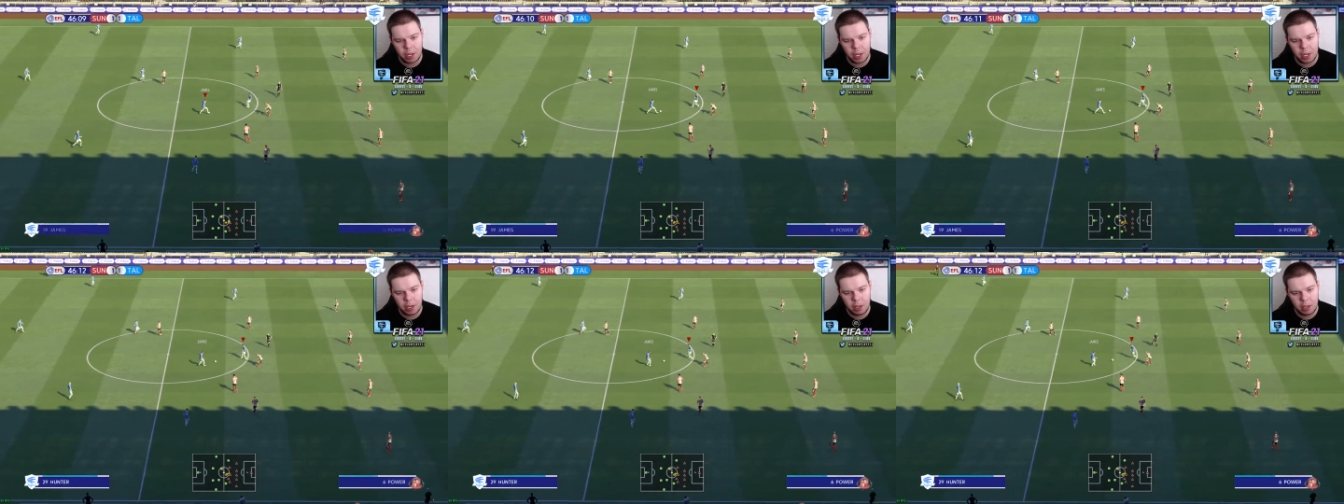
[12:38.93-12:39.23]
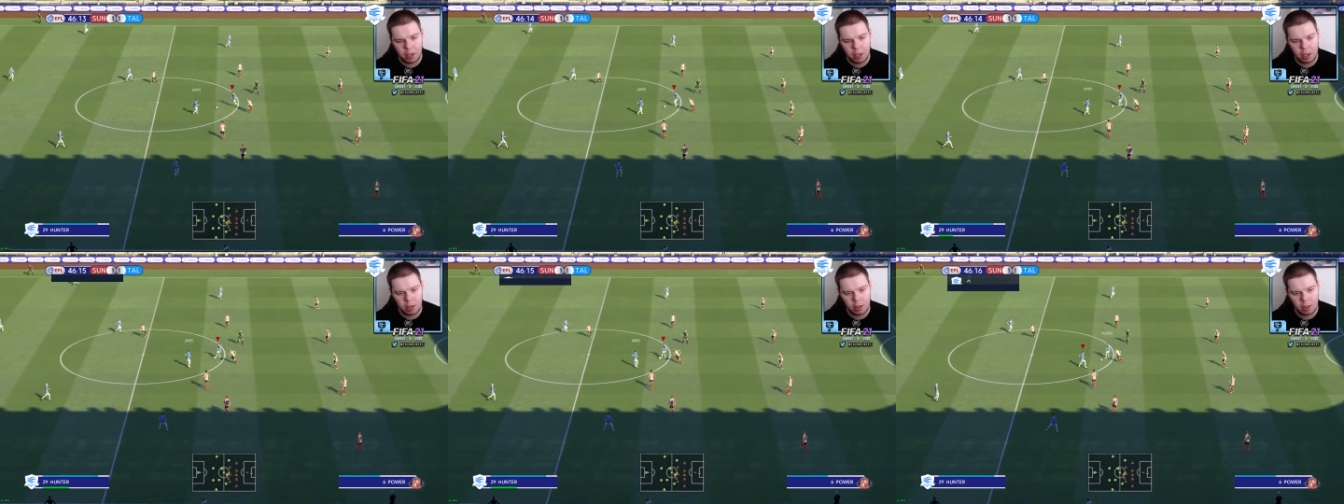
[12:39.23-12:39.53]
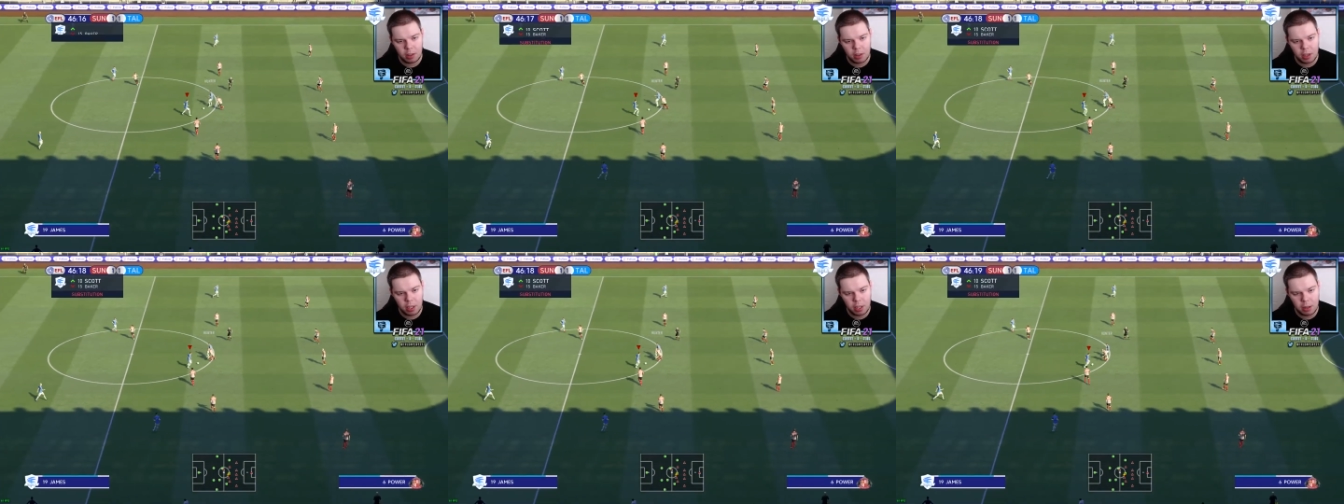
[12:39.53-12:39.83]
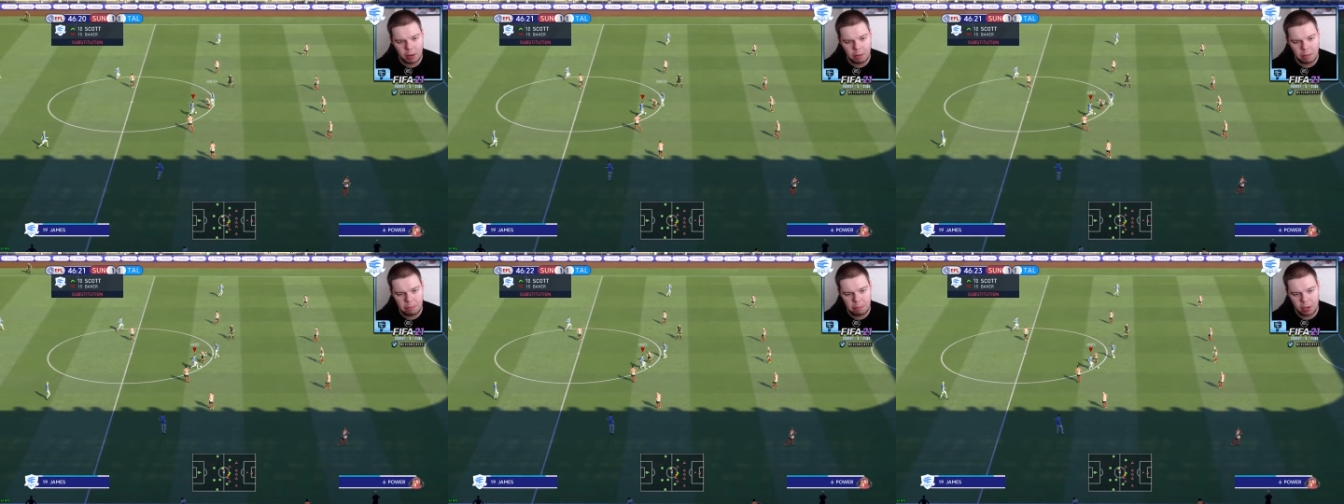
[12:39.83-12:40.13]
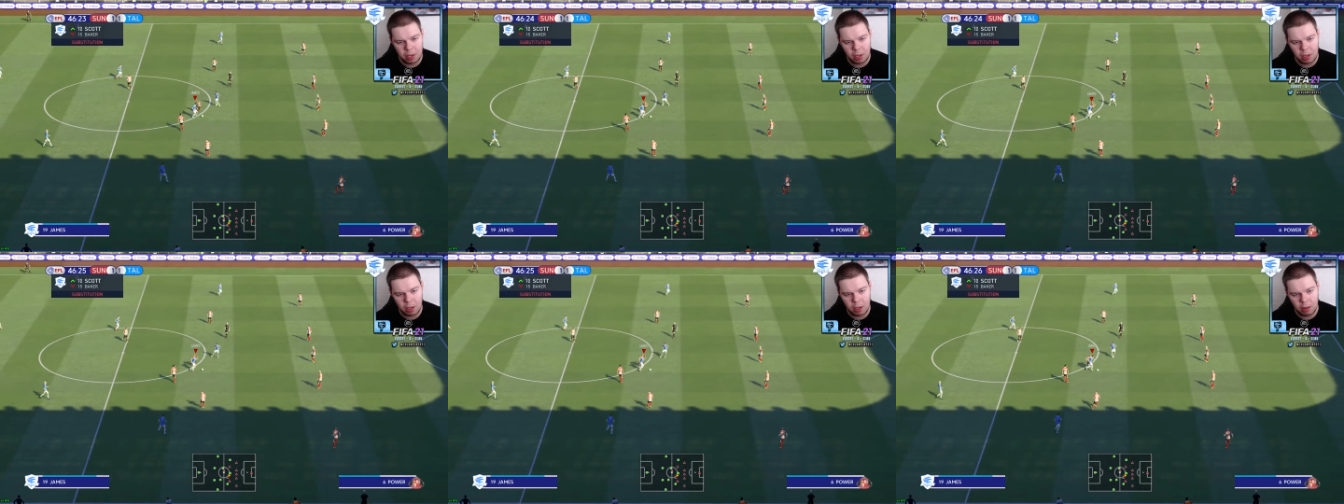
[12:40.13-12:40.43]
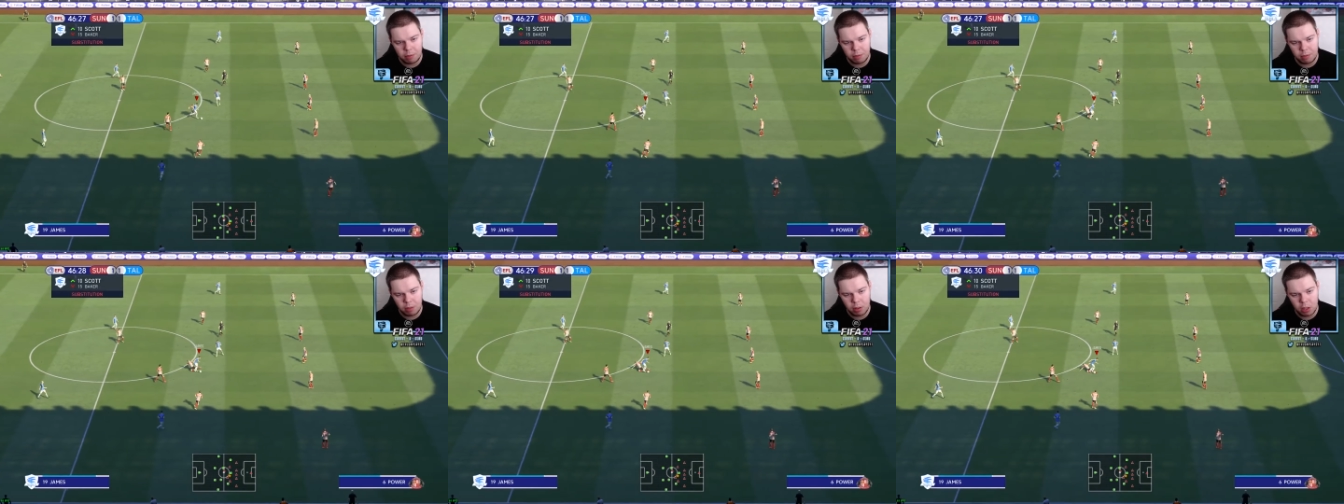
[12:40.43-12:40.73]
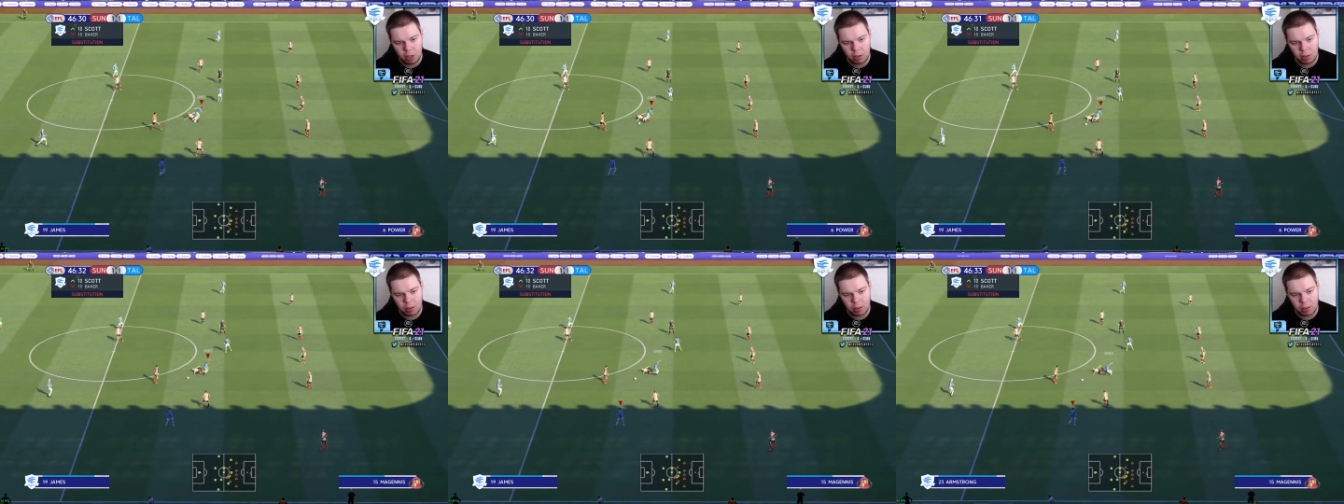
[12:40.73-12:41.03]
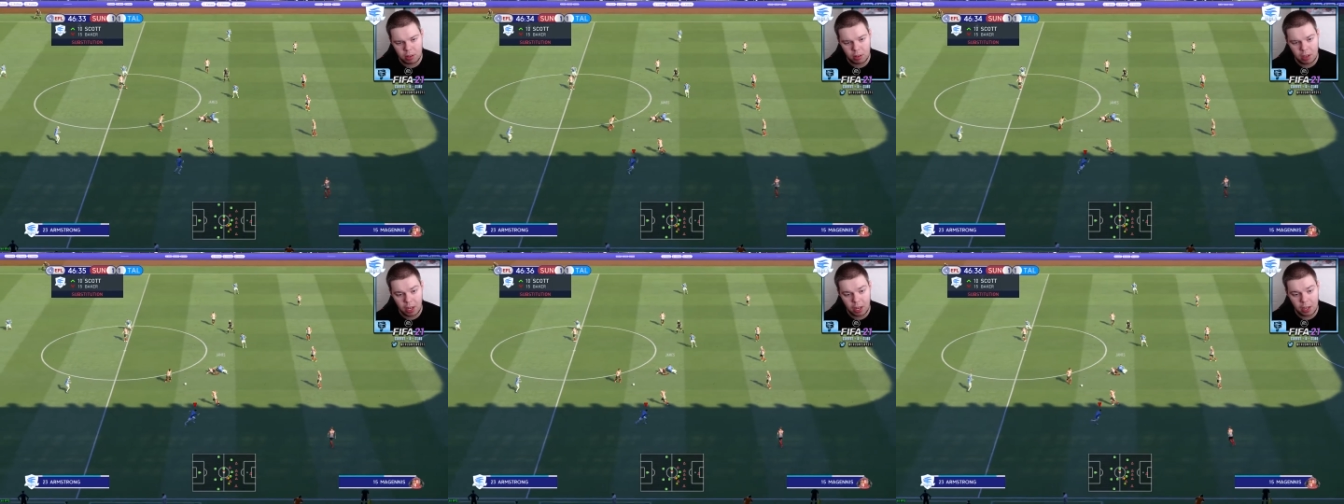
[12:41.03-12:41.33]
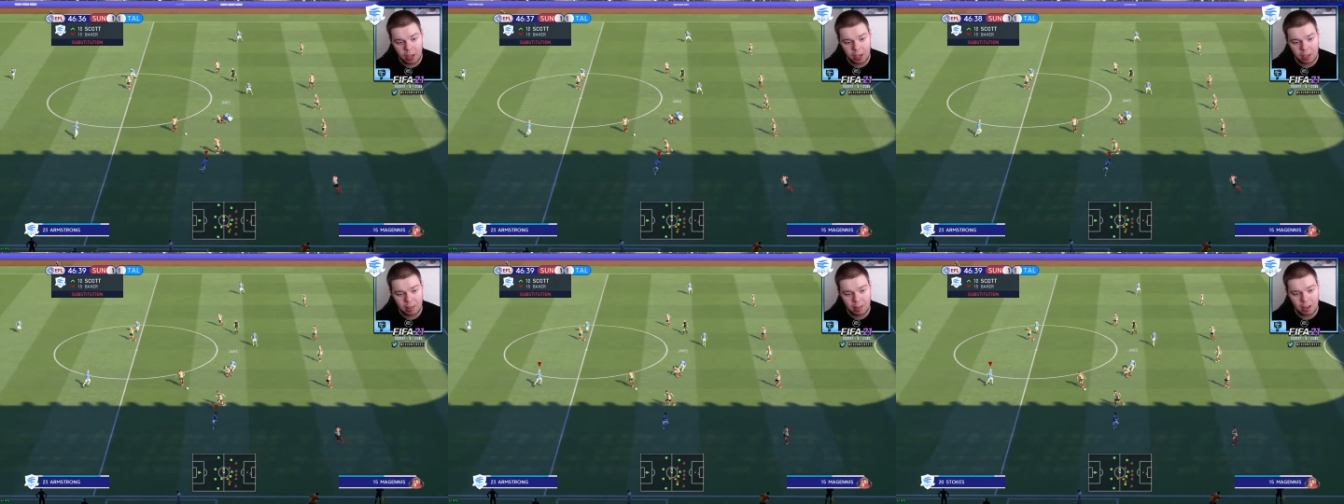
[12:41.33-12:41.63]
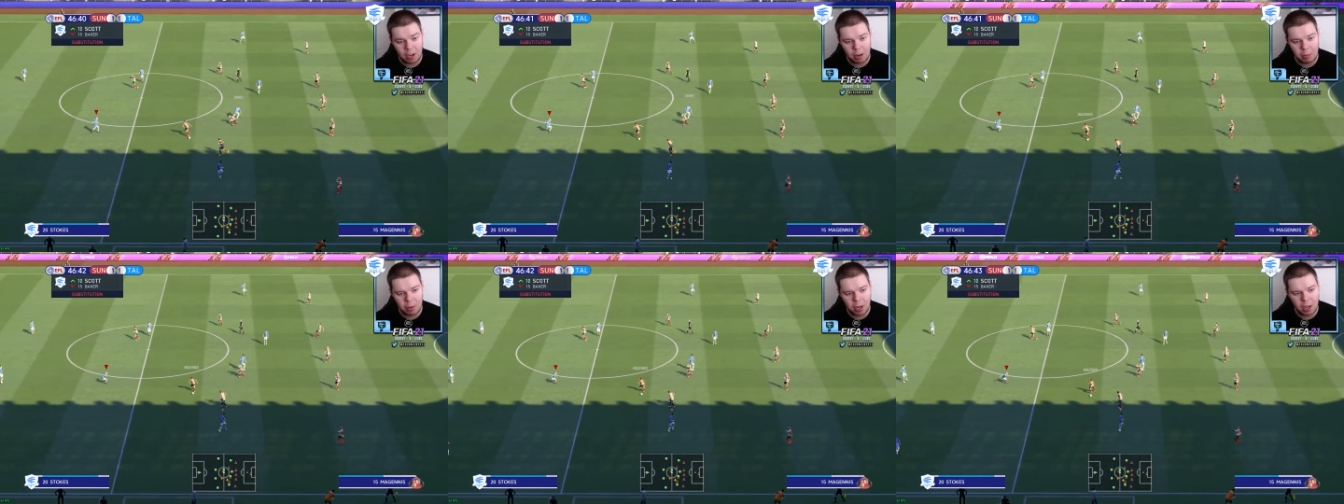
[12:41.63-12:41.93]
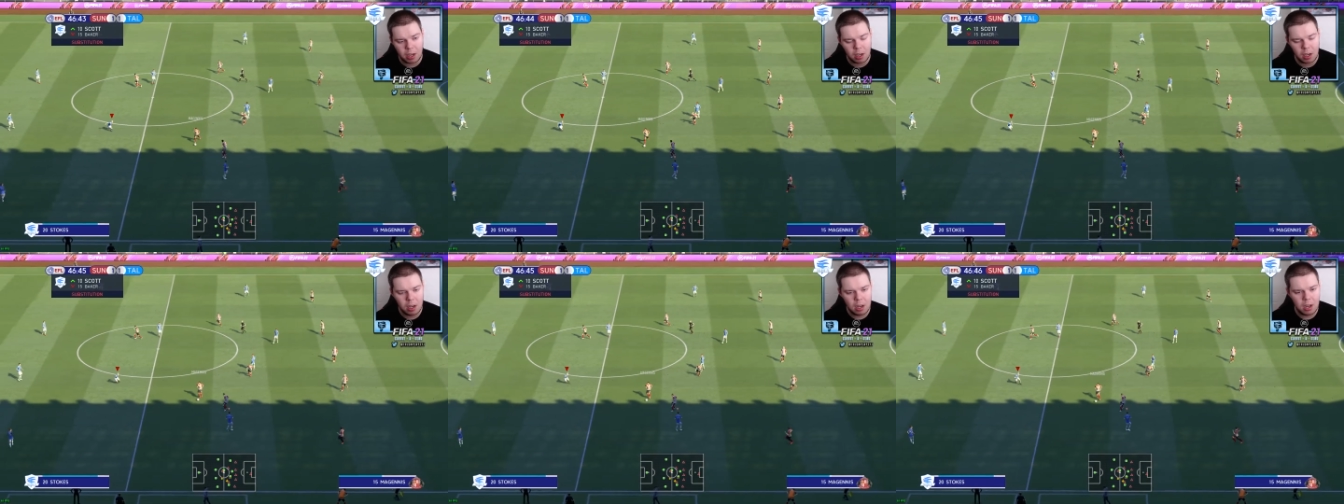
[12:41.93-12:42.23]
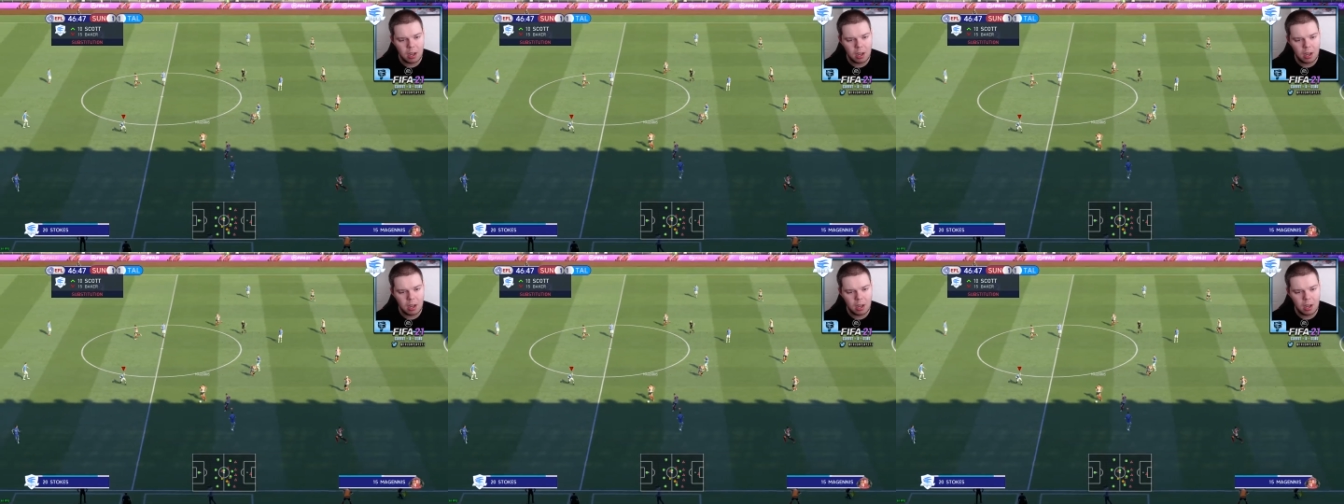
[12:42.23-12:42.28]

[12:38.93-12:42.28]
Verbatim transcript: in the middle of this, like, at centre back,